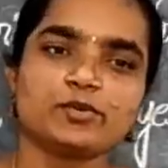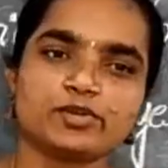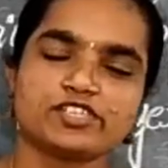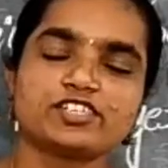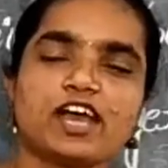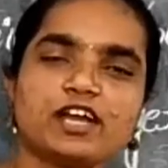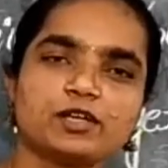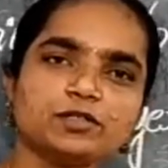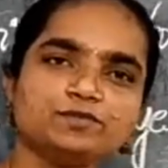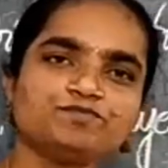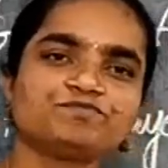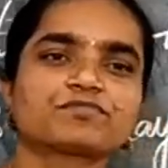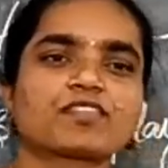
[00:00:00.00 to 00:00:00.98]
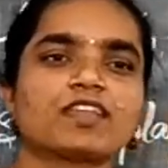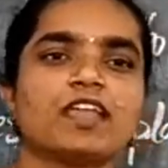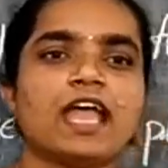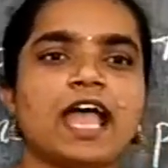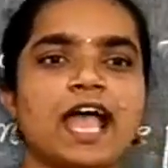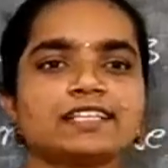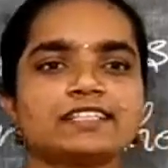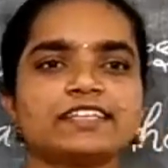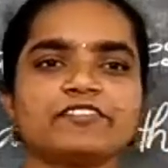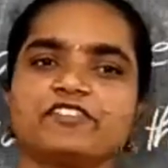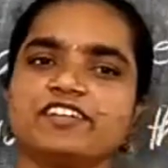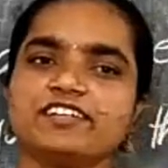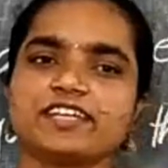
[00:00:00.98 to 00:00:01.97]
your shadow at
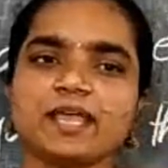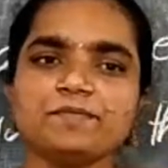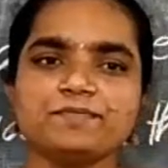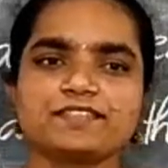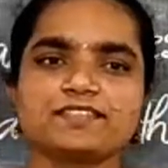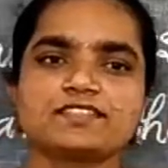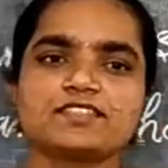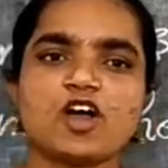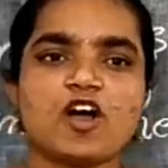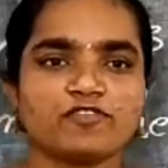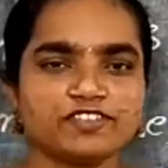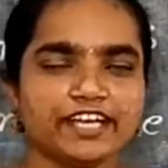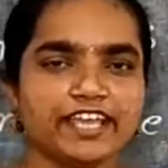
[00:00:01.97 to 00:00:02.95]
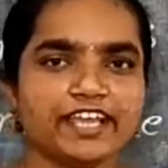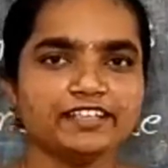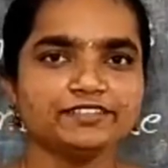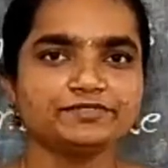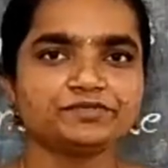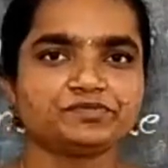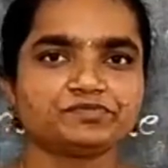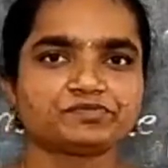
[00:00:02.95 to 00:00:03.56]
different times of the day?